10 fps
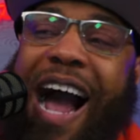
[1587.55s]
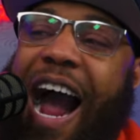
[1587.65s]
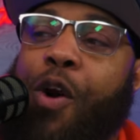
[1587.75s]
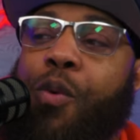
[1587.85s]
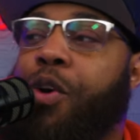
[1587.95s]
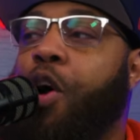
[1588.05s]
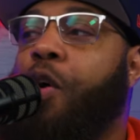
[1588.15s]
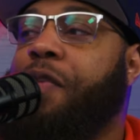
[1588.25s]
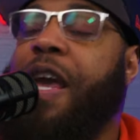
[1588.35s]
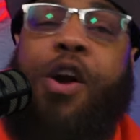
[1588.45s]
I don't
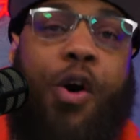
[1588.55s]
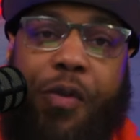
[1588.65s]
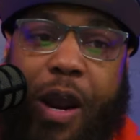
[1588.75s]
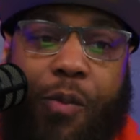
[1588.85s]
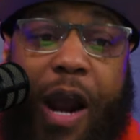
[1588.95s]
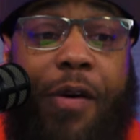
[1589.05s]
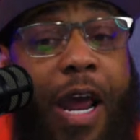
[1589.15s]
know if they go that route.